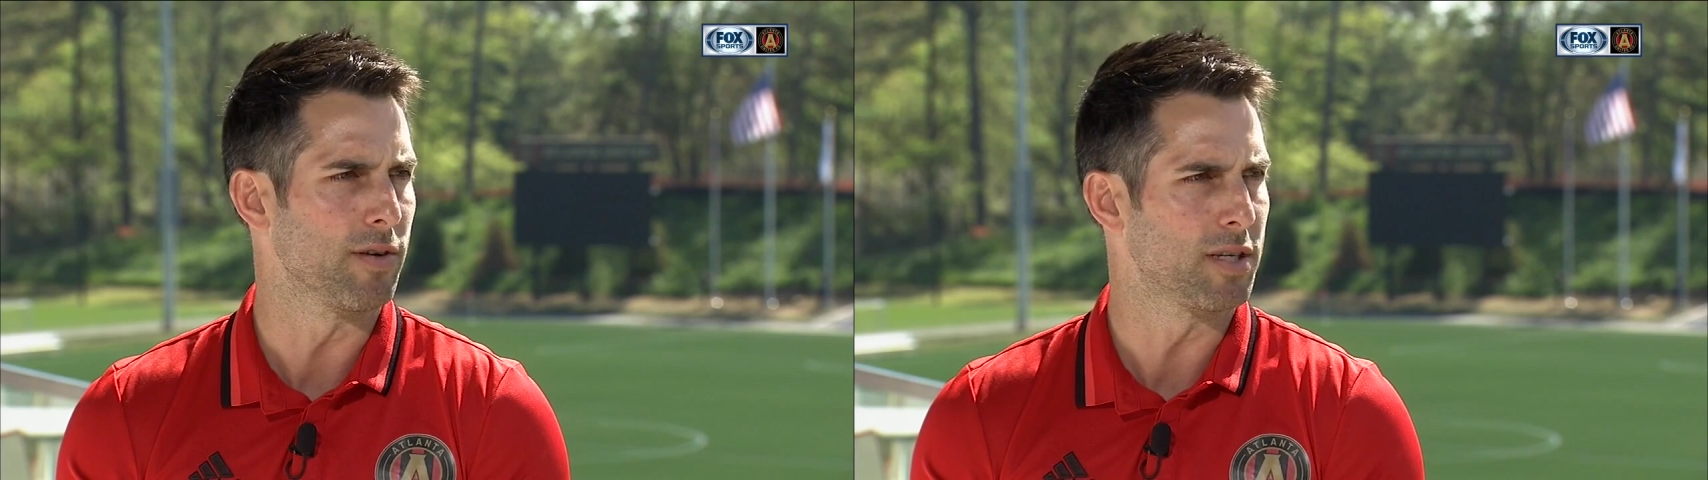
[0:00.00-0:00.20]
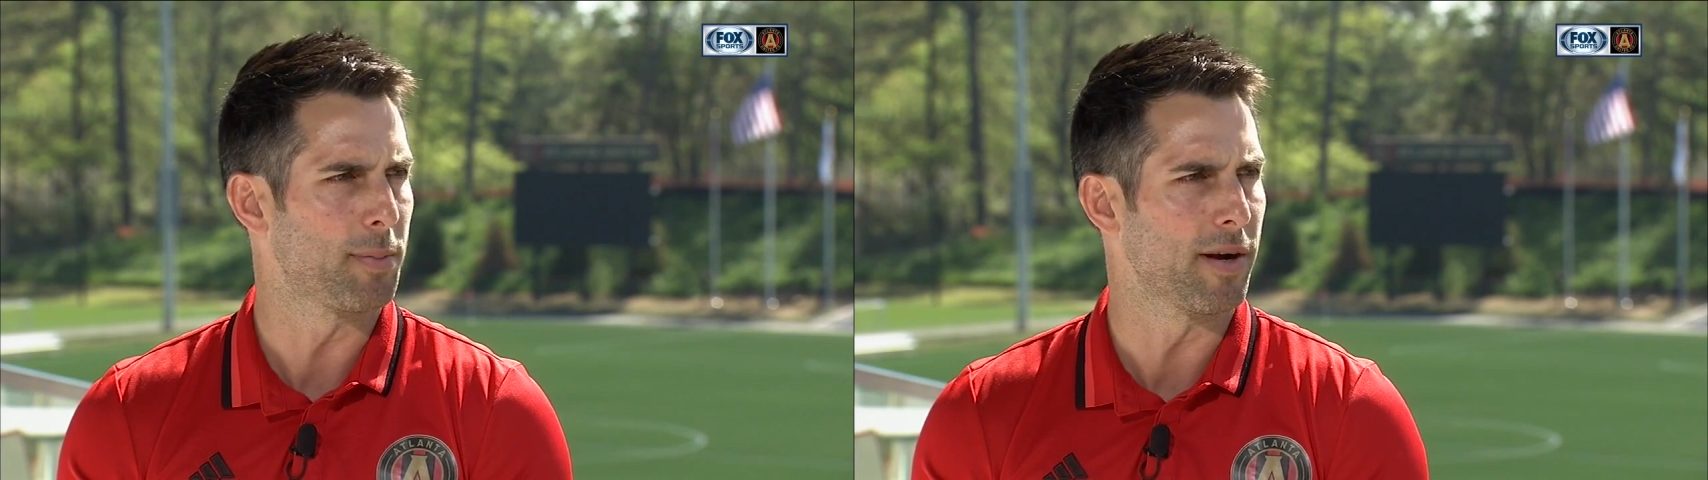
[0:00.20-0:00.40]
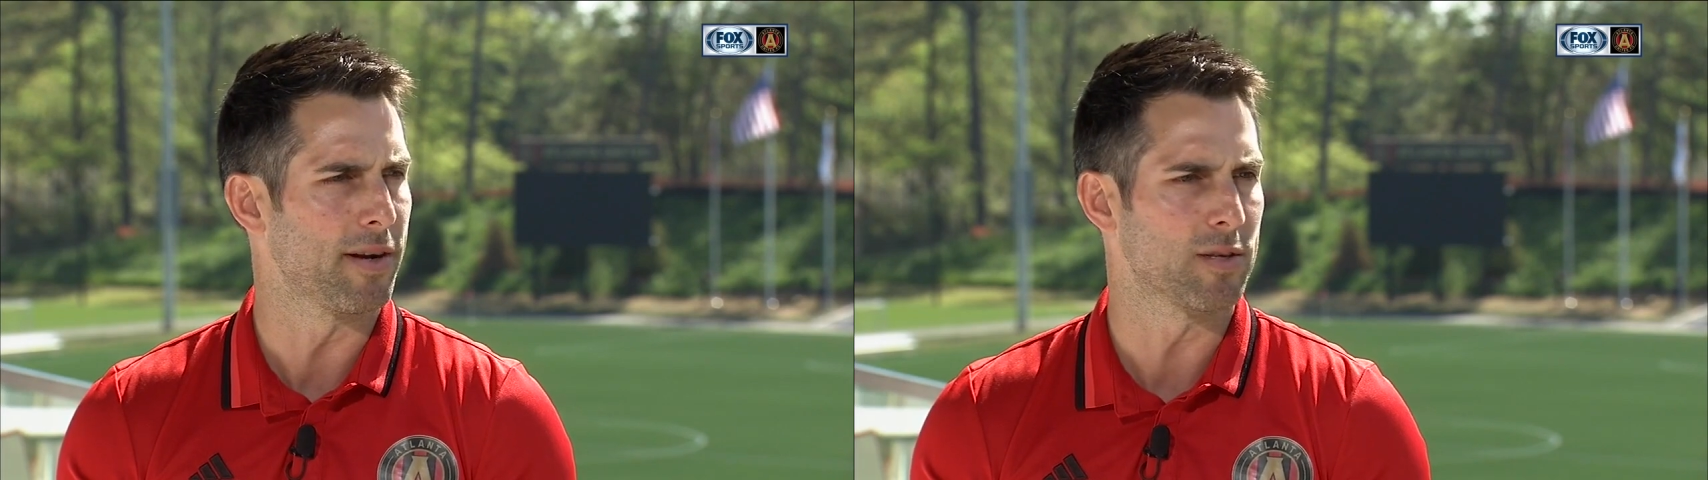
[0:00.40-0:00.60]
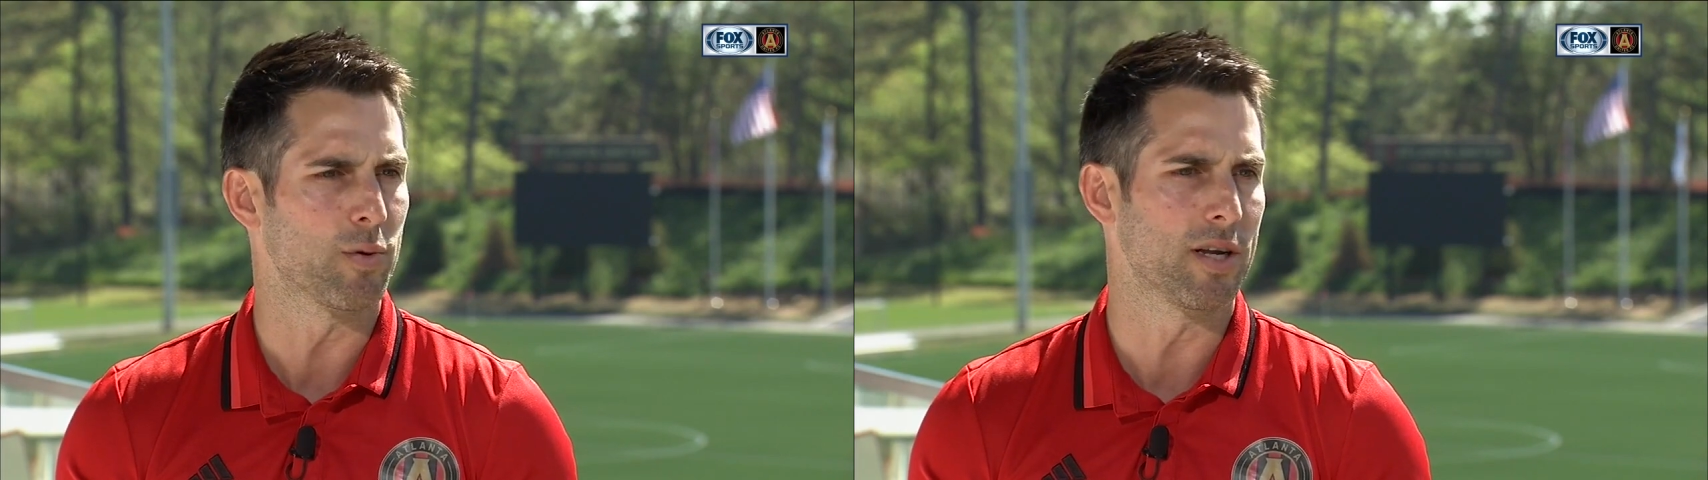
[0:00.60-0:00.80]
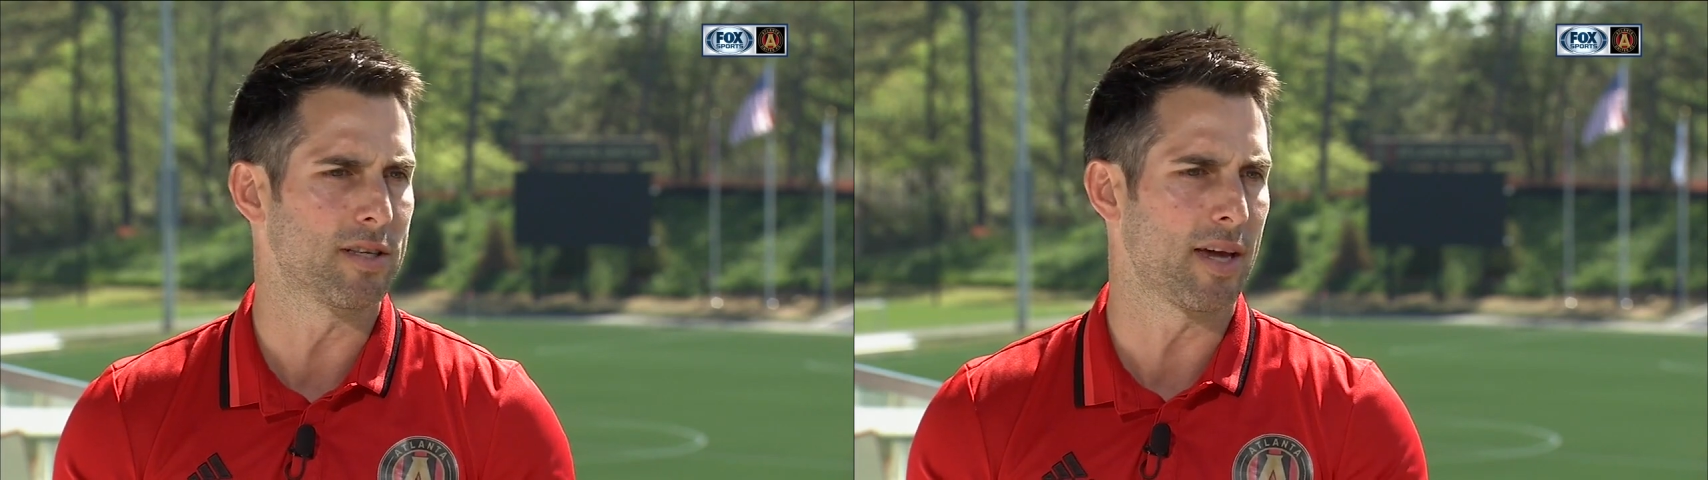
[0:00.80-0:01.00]
experience
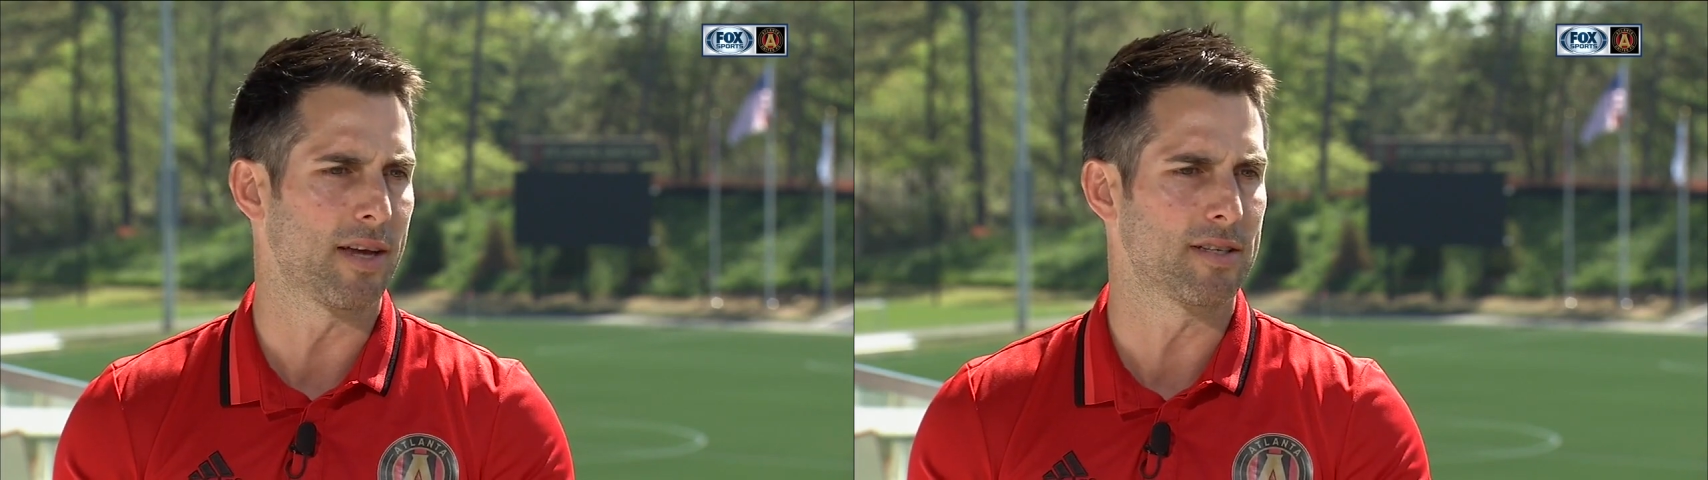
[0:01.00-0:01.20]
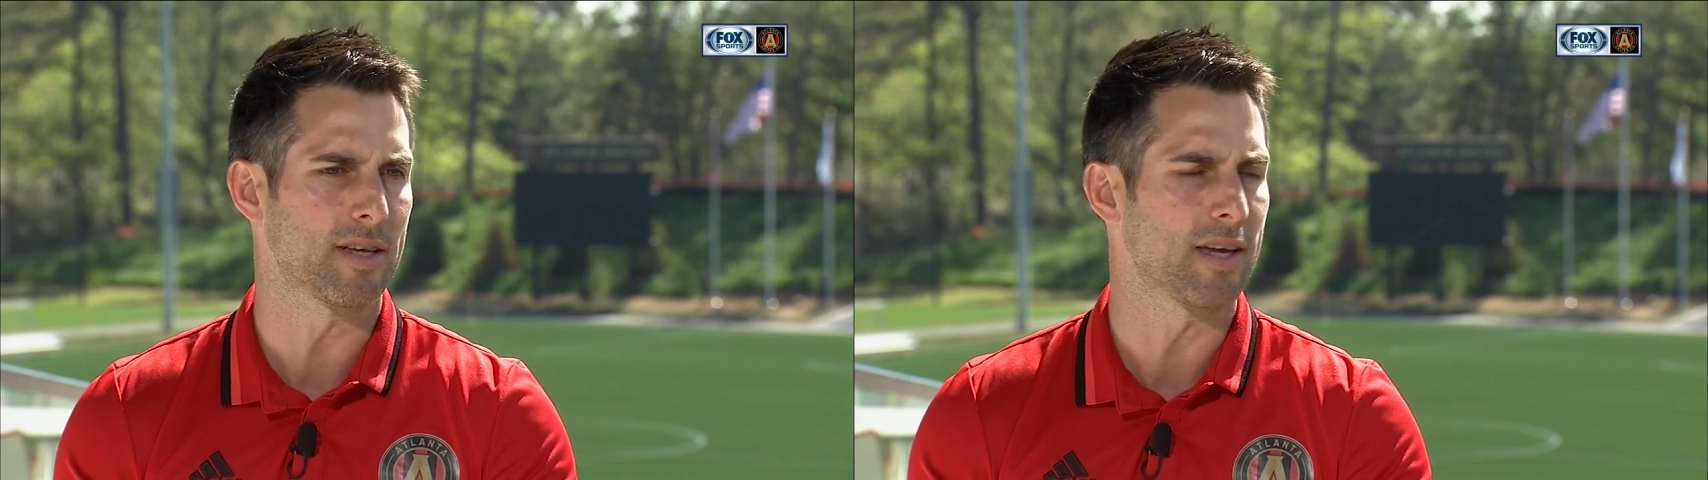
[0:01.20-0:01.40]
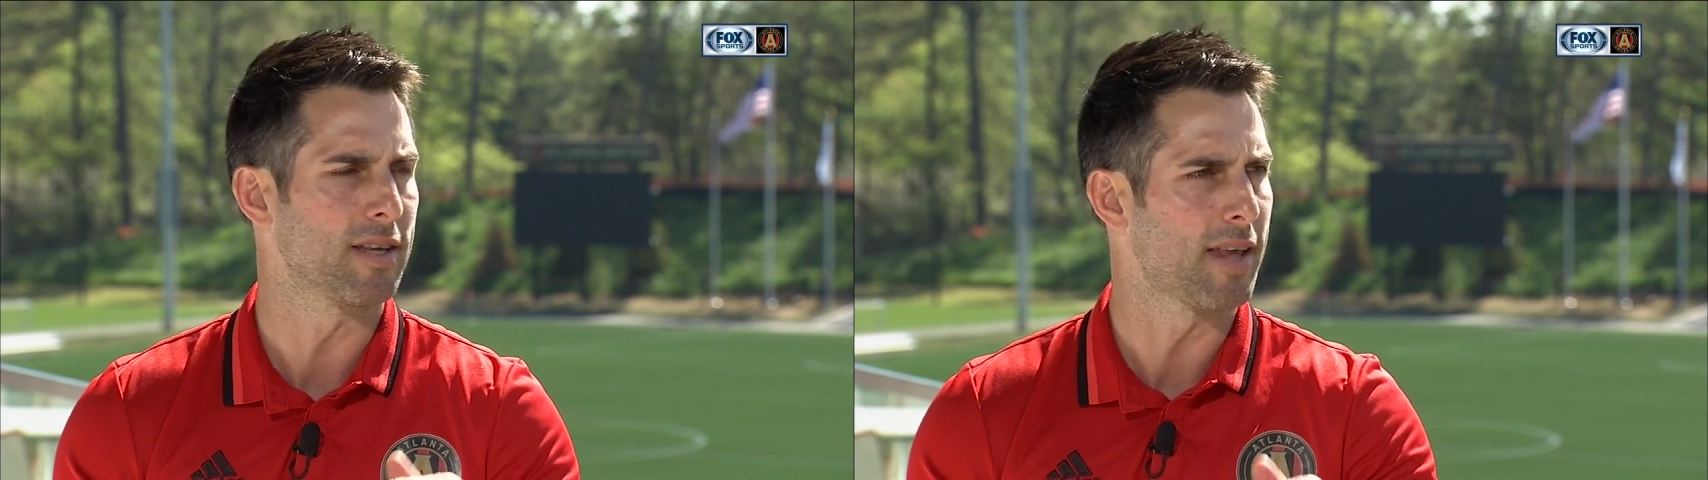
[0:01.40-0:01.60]
what it takes to get